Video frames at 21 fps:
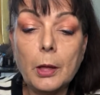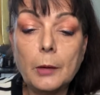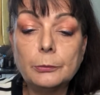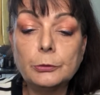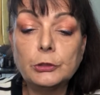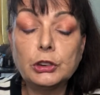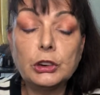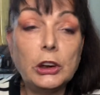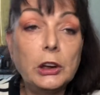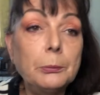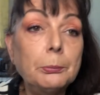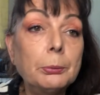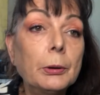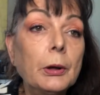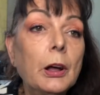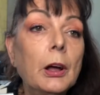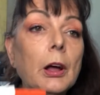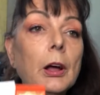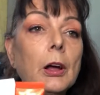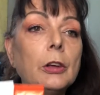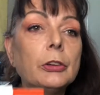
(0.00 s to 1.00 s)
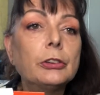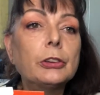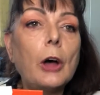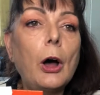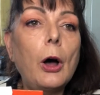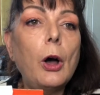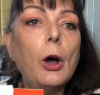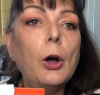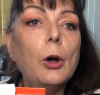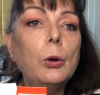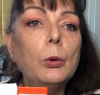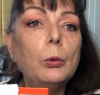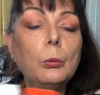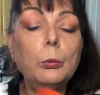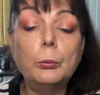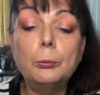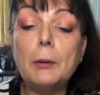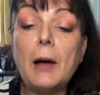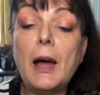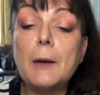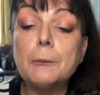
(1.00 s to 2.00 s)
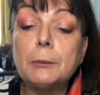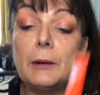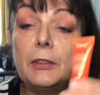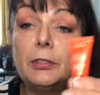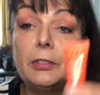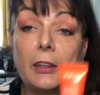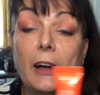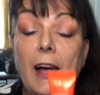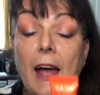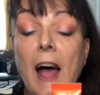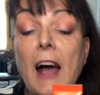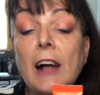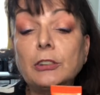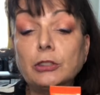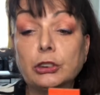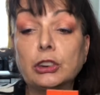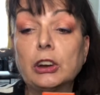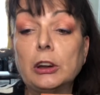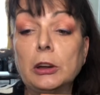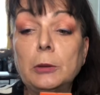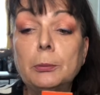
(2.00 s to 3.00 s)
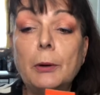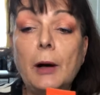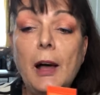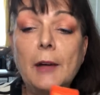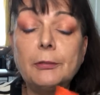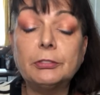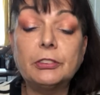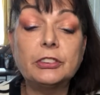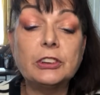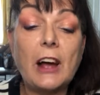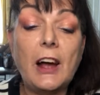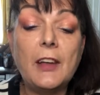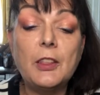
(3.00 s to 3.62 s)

cheap. So, but they aren't cheap, I have to say.